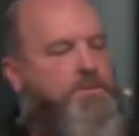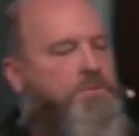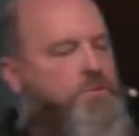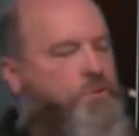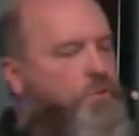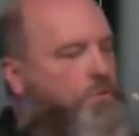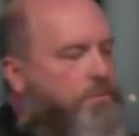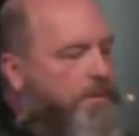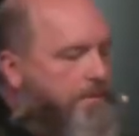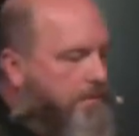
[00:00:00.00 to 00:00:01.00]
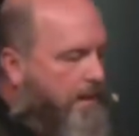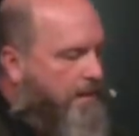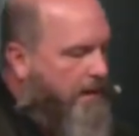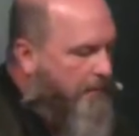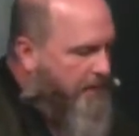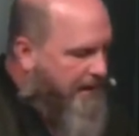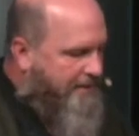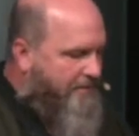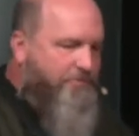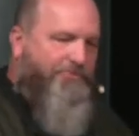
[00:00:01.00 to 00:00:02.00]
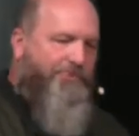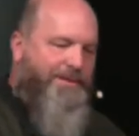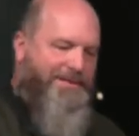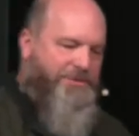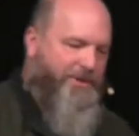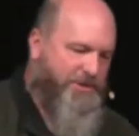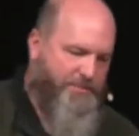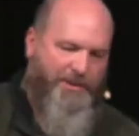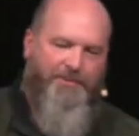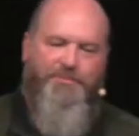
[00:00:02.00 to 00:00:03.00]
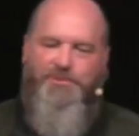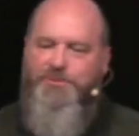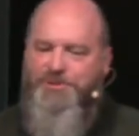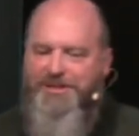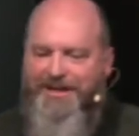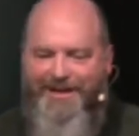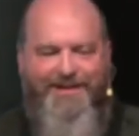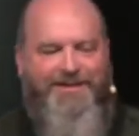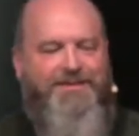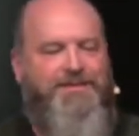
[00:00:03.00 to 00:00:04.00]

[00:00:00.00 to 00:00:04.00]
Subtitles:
So I'm being really transparent with you today